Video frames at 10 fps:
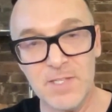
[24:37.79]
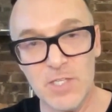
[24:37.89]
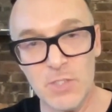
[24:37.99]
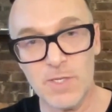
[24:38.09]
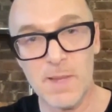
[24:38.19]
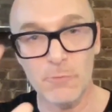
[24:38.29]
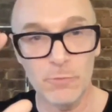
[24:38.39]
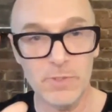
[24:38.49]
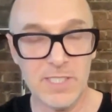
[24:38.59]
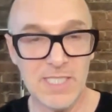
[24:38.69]
So when I talk about
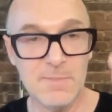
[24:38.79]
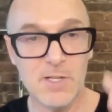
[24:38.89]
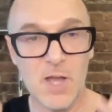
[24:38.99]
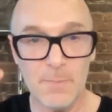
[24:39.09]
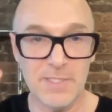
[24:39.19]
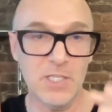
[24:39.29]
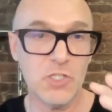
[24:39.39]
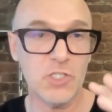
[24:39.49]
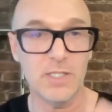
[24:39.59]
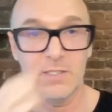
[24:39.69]
team
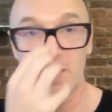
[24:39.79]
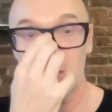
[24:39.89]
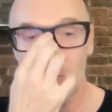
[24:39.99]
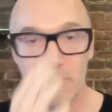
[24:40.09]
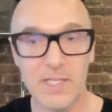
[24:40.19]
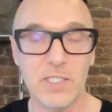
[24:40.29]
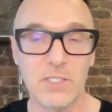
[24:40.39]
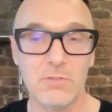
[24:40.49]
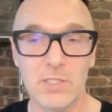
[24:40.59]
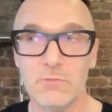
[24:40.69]
composition, these are things that
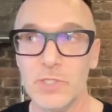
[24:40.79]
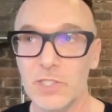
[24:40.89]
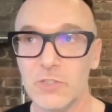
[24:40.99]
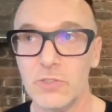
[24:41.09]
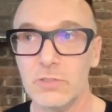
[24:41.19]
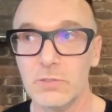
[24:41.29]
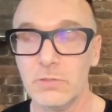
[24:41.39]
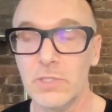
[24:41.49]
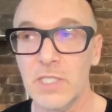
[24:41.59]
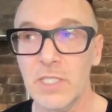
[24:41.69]
you can right. really
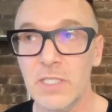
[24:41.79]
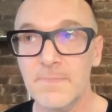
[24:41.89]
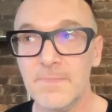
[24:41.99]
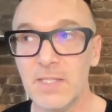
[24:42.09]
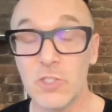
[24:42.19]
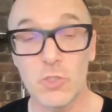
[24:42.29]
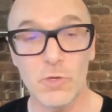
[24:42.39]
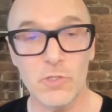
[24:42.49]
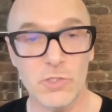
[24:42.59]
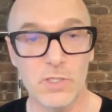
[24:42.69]
do in the
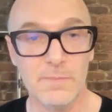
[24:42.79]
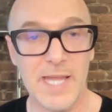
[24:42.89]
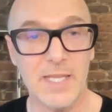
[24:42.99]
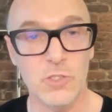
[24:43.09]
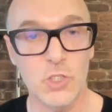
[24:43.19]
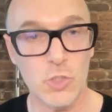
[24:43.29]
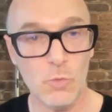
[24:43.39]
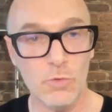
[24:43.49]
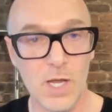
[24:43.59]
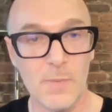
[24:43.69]
short term that can
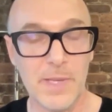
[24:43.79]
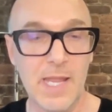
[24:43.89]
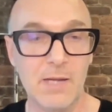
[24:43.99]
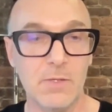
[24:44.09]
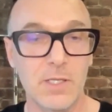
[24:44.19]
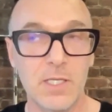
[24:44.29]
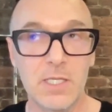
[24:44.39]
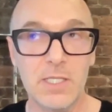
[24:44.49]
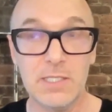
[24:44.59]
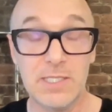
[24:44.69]
shore up and
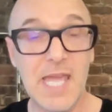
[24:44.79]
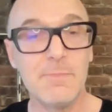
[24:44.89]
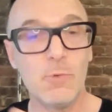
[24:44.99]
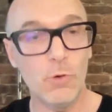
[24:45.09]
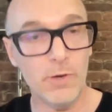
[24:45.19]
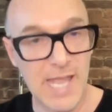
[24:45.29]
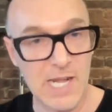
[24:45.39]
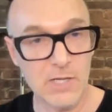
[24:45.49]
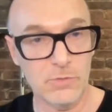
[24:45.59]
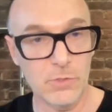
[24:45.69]
get more
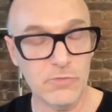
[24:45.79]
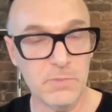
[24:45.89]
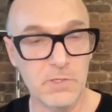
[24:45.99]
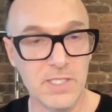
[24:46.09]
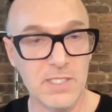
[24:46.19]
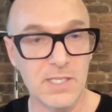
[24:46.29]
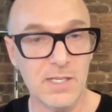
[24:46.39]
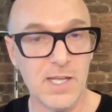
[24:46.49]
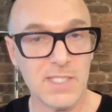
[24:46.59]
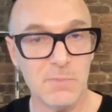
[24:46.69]
organic growth from your existing
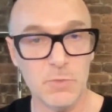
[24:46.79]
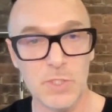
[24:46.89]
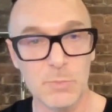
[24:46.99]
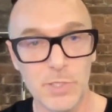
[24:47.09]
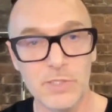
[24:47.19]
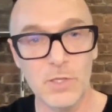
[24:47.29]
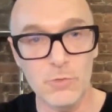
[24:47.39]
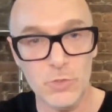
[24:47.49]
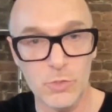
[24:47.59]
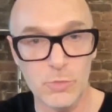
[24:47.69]
customers when you put
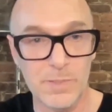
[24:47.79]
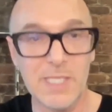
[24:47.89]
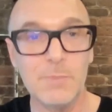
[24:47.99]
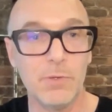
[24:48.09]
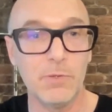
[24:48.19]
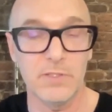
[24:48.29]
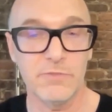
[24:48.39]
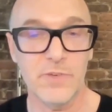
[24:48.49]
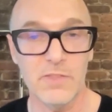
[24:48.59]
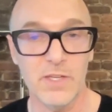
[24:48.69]
those two people in
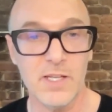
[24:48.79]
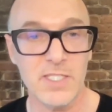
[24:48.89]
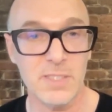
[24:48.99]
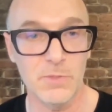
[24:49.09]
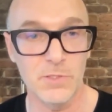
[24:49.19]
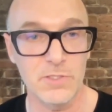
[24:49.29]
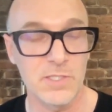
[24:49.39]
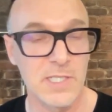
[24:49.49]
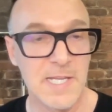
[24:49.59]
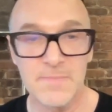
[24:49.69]
front of the customers
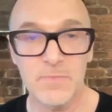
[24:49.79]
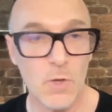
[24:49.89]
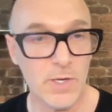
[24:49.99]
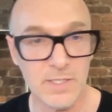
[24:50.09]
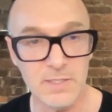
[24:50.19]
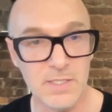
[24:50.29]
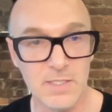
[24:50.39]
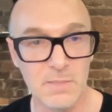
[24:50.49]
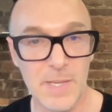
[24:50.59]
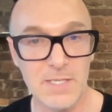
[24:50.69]
on a
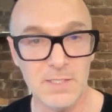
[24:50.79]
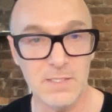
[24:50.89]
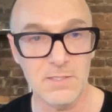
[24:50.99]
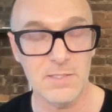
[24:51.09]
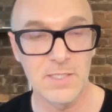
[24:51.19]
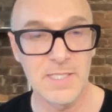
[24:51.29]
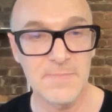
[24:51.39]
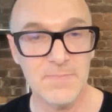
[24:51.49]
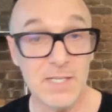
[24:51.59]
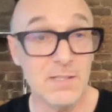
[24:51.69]
consistent basis.
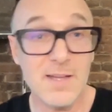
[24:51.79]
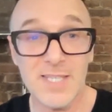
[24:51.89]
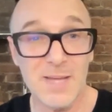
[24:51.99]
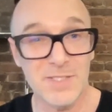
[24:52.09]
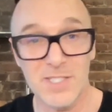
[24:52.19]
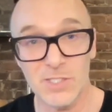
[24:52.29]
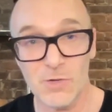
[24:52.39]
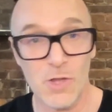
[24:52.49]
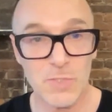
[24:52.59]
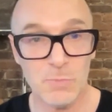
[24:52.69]
And a lot of times it doesn't
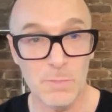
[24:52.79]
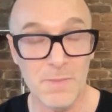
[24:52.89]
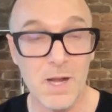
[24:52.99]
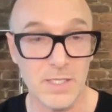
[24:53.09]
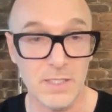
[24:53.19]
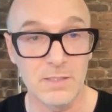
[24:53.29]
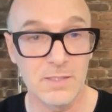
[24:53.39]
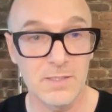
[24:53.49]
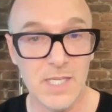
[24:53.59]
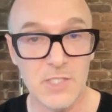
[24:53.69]
cost more money.
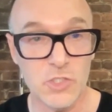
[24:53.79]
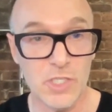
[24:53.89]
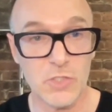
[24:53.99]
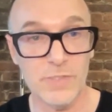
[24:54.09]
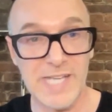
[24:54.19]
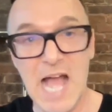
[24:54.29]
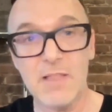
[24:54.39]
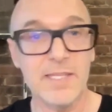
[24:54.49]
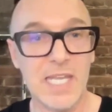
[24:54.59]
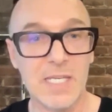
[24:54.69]
It's just
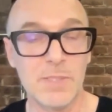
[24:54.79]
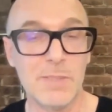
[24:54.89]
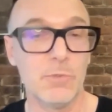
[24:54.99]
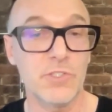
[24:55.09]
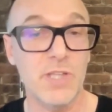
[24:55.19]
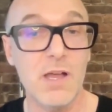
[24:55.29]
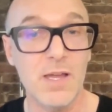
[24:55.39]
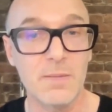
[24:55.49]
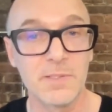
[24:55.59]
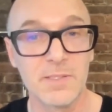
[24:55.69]
reallocating people's hmm.
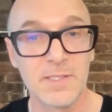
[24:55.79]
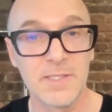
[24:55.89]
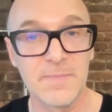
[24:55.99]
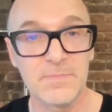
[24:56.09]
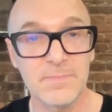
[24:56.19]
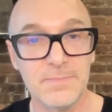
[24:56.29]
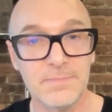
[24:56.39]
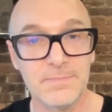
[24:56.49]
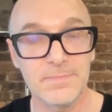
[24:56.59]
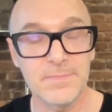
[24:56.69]
time.
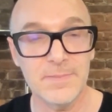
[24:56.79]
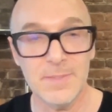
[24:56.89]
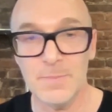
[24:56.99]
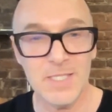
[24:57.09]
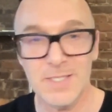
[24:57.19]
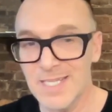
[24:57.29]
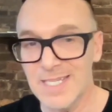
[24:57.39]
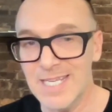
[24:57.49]
Because hmm.